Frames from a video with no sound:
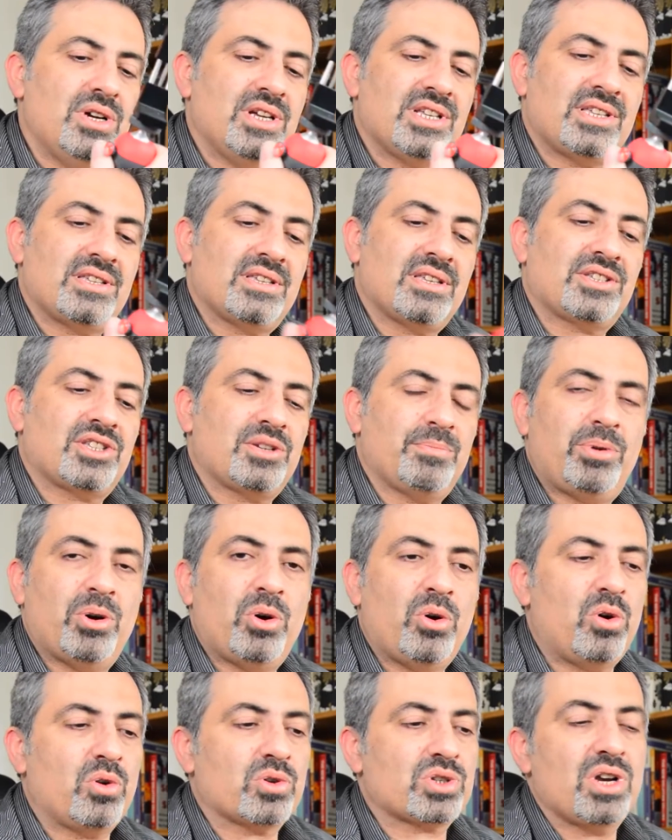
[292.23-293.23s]

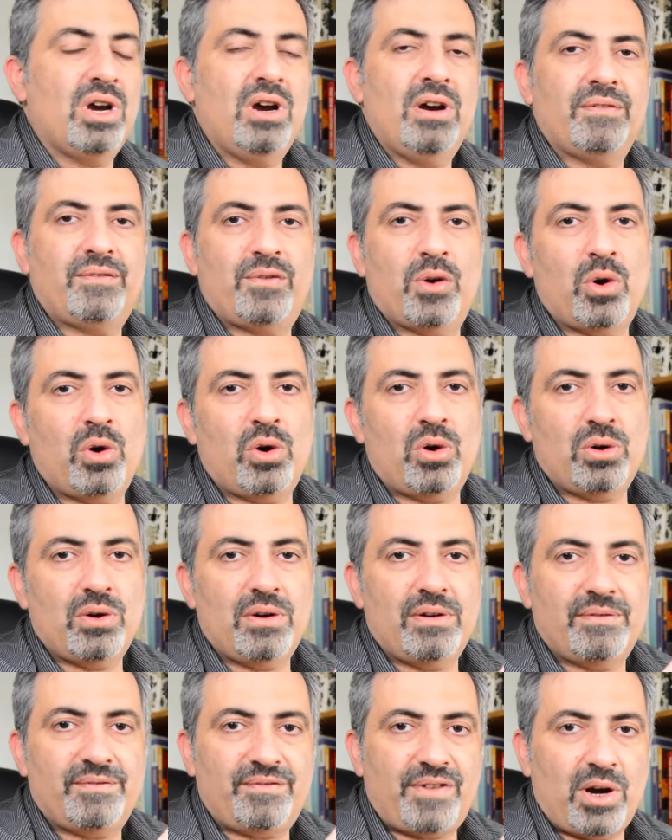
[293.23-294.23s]
support for
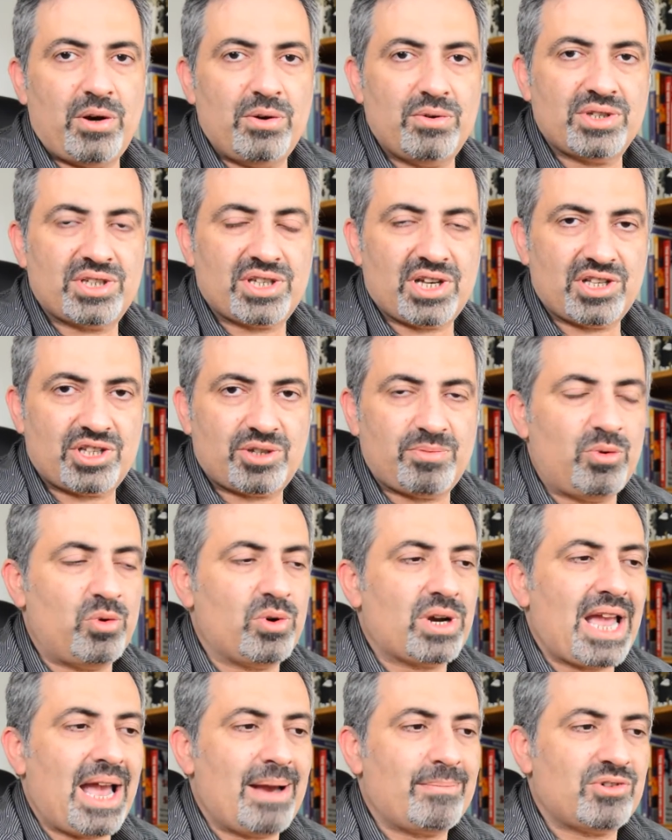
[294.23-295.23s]
phones and small
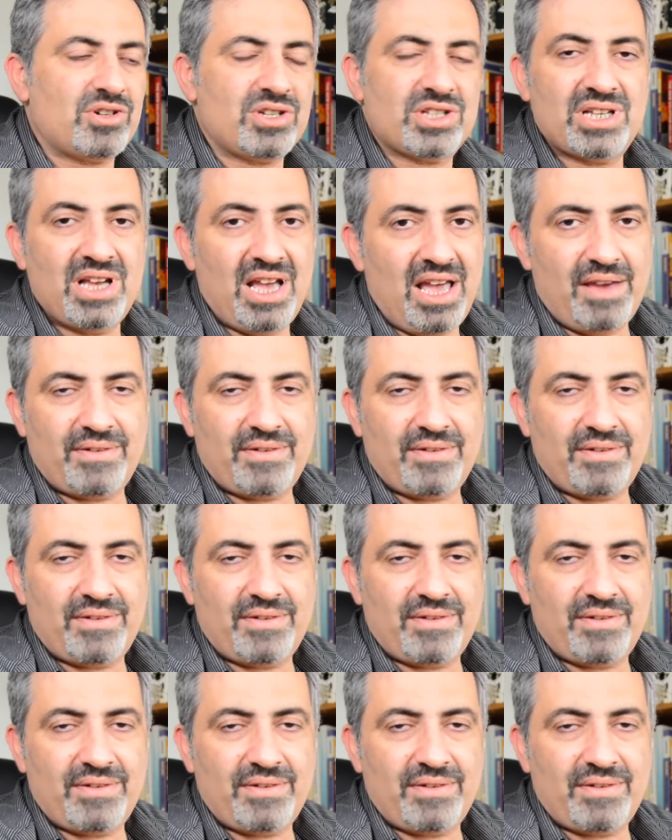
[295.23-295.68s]
cameras.